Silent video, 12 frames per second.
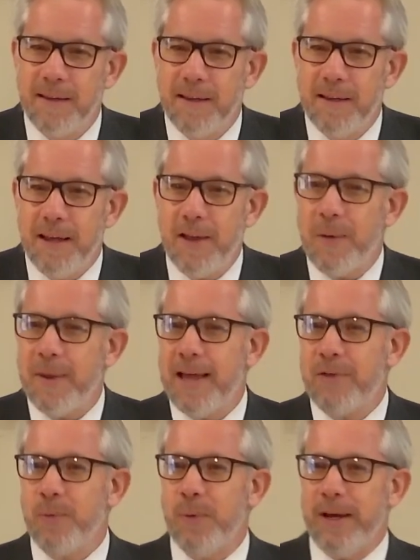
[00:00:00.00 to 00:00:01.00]
Oh,
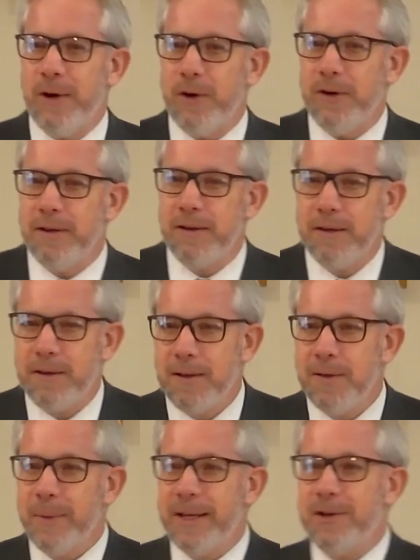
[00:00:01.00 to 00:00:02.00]
that's weird.
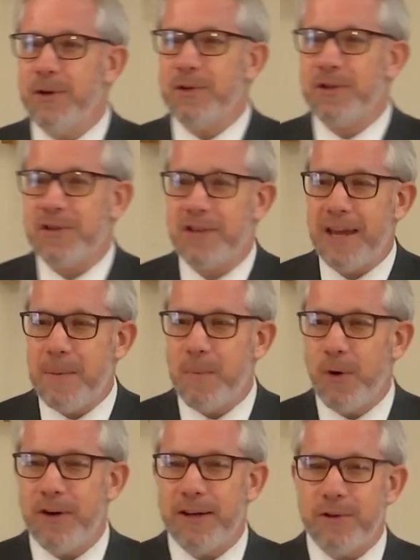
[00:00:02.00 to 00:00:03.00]
We get to use the same
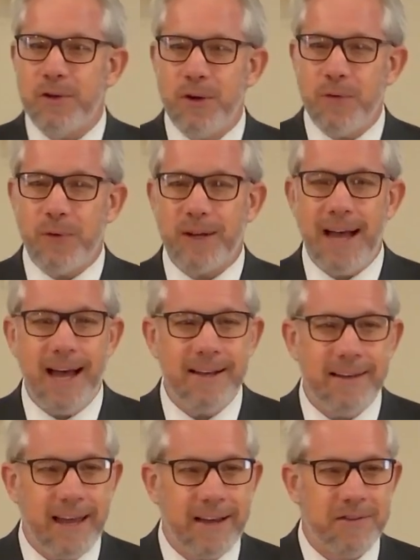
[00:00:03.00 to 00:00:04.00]
word in two different
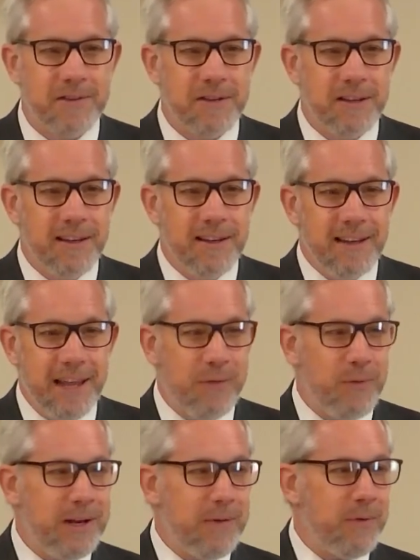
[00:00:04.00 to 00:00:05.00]
contexts in
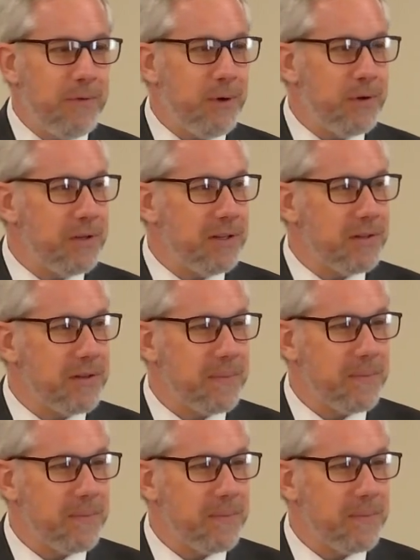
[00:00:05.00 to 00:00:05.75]
three different verses.